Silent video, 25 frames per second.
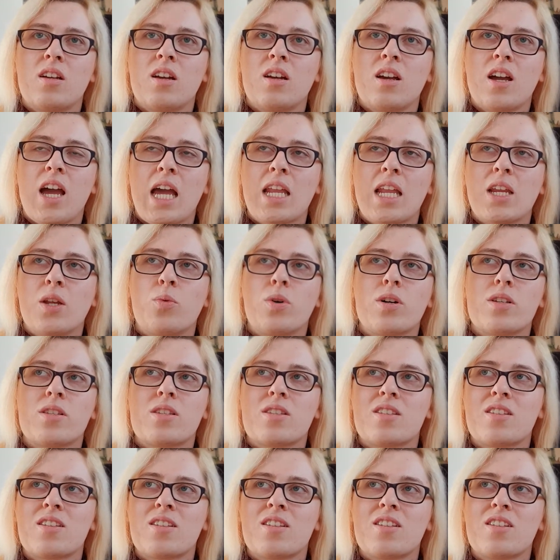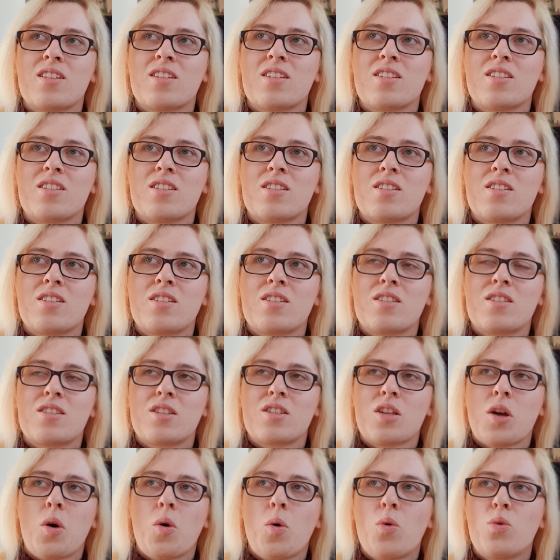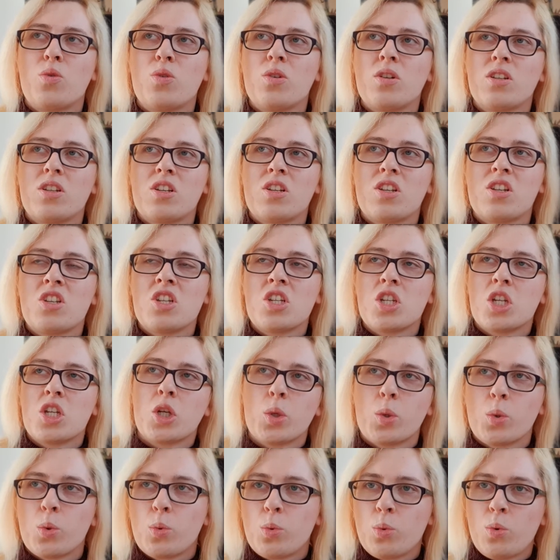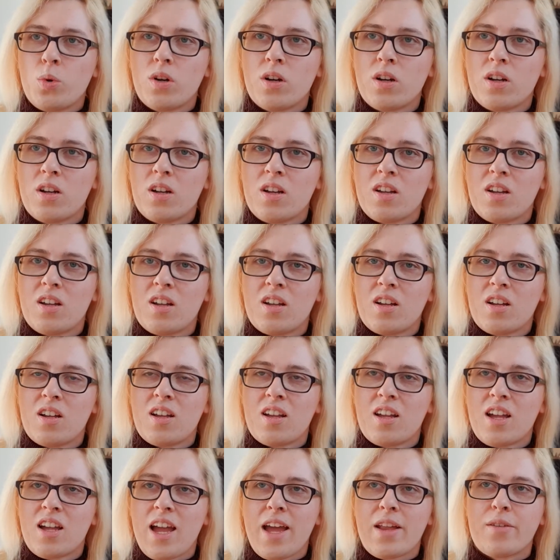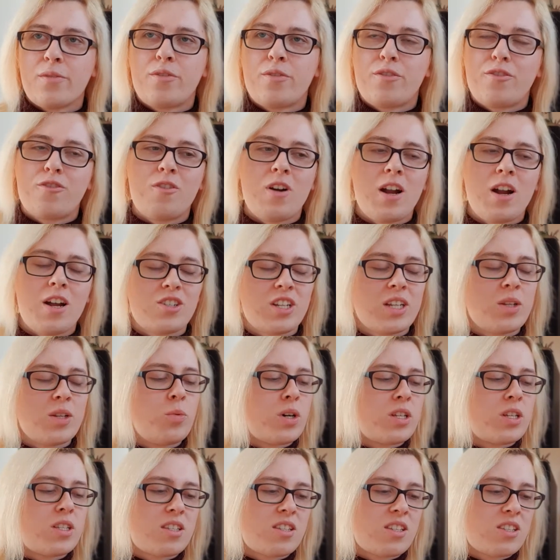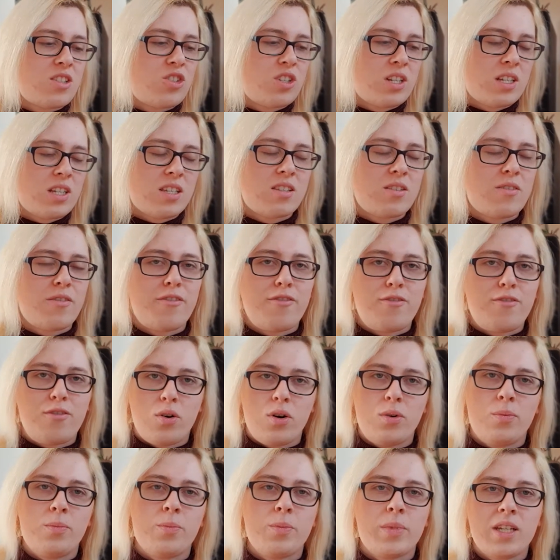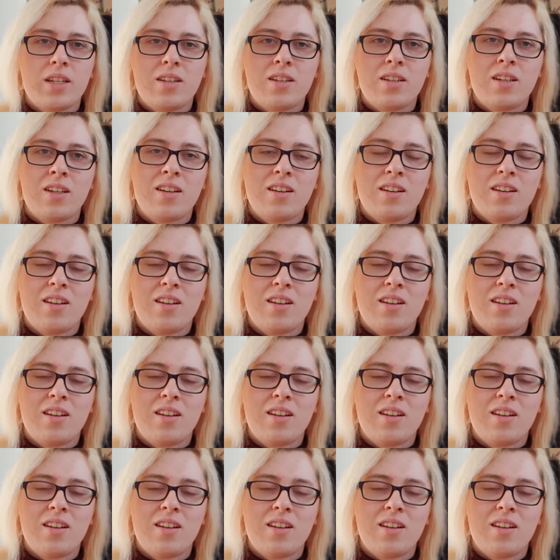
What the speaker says: and it was so new and fresh. It was just, for me,